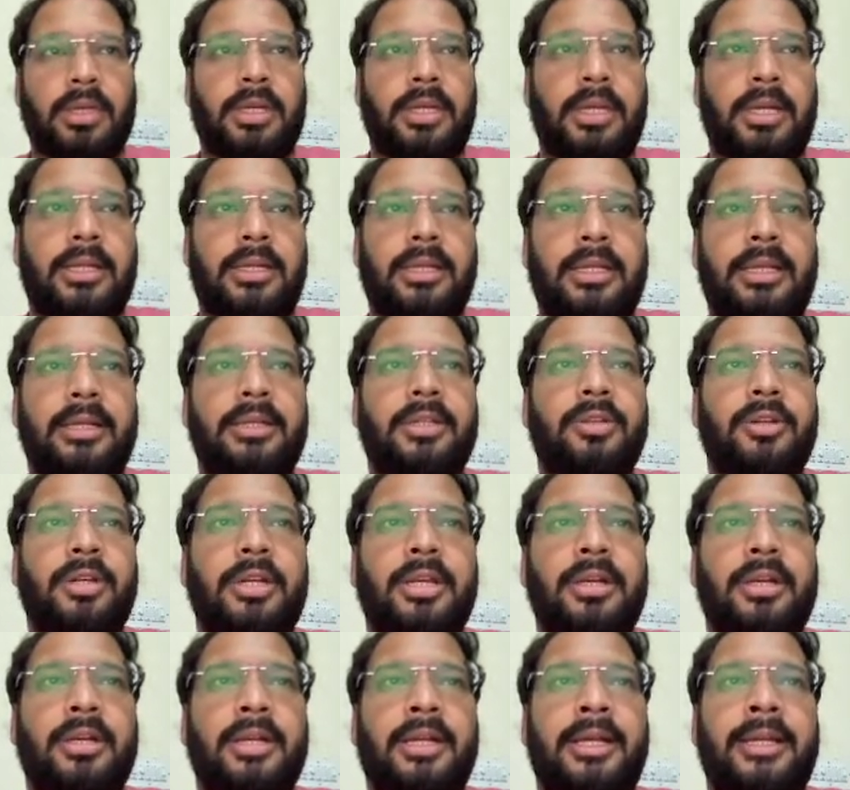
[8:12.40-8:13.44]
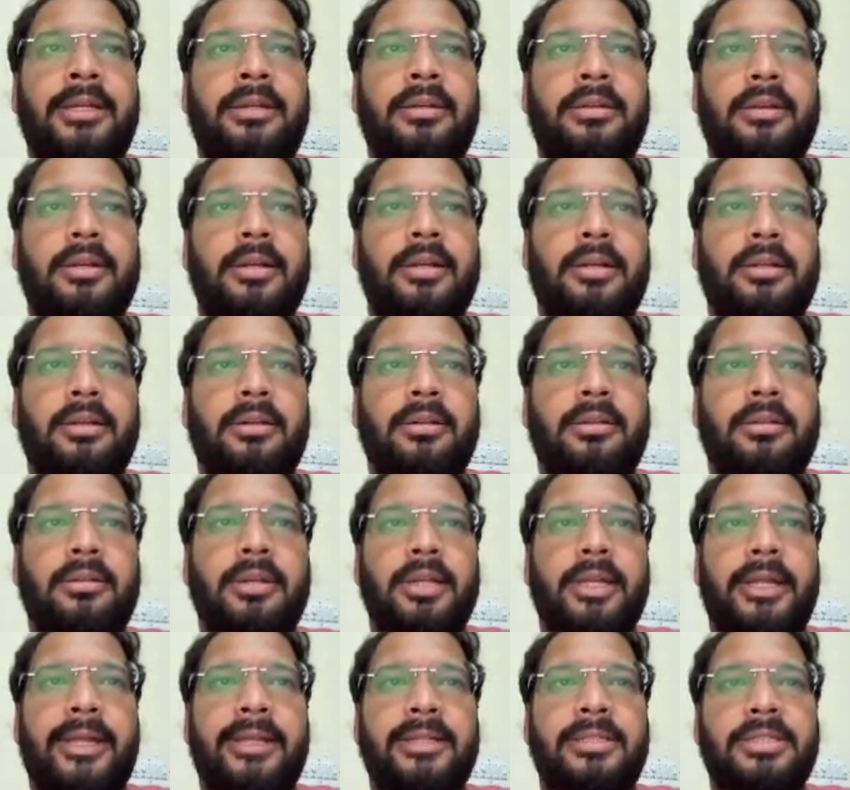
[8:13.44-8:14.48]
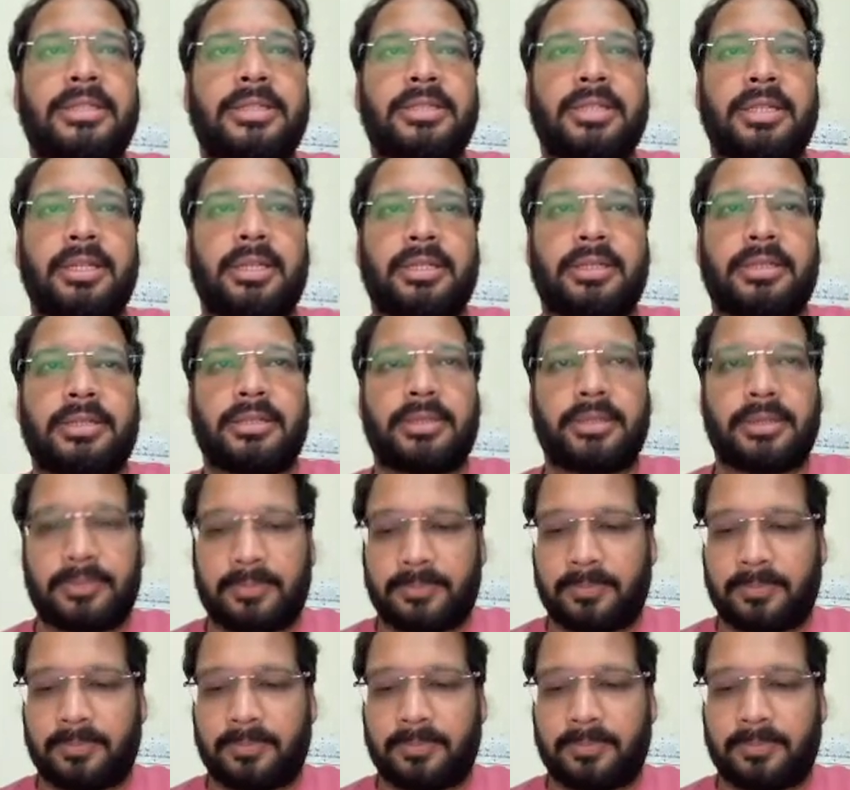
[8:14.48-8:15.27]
and then you can write return ACC list.